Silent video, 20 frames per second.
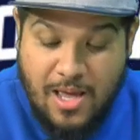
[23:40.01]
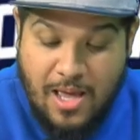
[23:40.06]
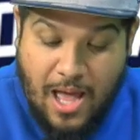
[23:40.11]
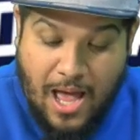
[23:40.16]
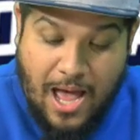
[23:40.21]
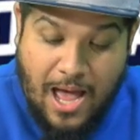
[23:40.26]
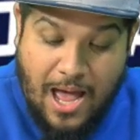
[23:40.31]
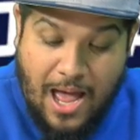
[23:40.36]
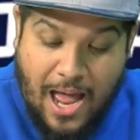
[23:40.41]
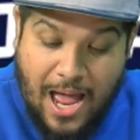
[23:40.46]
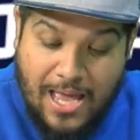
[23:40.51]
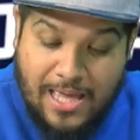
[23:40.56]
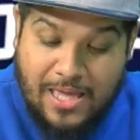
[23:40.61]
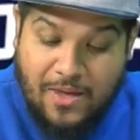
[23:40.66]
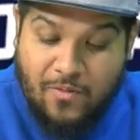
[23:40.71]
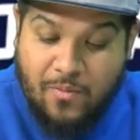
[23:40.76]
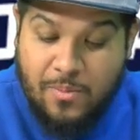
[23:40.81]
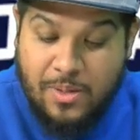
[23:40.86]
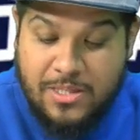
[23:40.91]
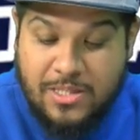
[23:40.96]
I
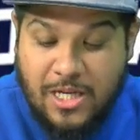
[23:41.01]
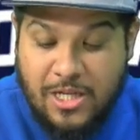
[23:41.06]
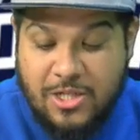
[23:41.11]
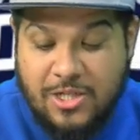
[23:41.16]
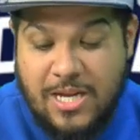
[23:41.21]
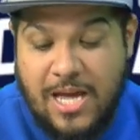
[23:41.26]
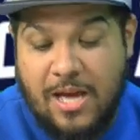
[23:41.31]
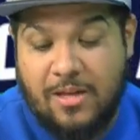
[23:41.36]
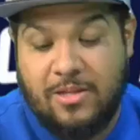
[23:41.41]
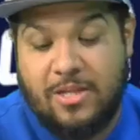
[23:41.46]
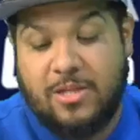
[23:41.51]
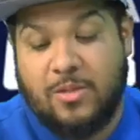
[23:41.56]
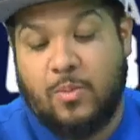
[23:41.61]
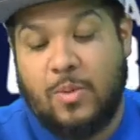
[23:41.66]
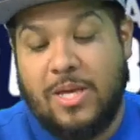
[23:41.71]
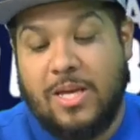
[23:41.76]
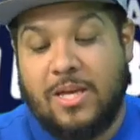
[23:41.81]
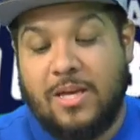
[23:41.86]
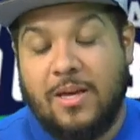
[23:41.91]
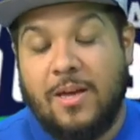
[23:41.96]
give him a touchdown this
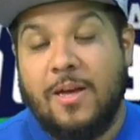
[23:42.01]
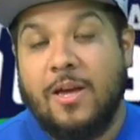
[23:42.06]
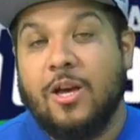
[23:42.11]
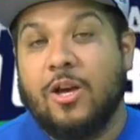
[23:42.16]
week.